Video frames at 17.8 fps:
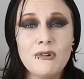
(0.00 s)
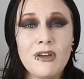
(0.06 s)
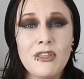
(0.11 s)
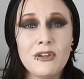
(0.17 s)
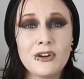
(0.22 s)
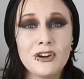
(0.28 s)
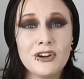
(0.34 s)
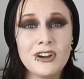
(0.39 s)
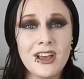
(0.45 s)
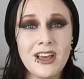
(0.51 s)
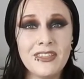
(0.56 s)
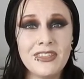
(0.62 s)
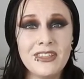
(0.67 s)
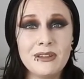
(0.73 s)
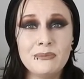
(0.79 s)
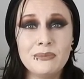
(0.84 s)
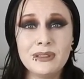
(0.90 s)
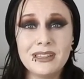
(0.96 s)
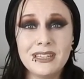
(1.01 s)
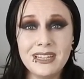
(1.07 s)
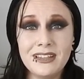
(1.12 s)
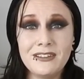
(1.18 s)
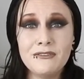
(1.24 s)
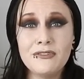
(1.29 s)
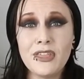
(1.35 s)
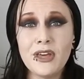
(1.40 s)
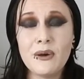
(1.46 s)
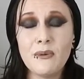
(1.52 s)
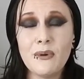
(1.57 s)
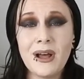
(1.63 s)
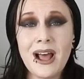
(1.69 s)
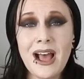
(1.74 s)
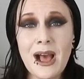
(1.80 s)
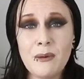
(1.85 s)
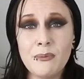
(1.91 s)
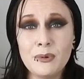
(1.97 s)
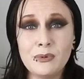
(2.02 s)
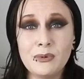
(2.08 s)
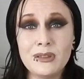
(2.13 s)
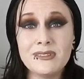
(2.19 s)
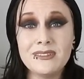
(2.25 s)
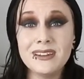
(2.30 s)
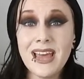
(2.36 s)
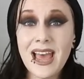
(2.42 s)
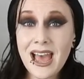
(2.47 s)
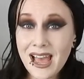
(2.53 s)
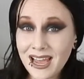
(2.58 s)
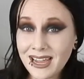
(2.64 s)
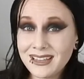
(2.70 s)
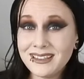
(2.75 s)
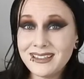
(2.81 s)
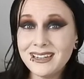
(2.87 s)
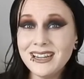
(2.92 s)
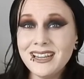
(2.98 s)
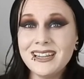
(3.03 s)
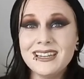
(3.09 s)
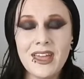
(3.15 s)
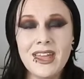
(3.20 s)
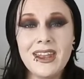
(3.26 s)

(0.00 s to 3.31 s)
whether or not they believe that what happened was an accident.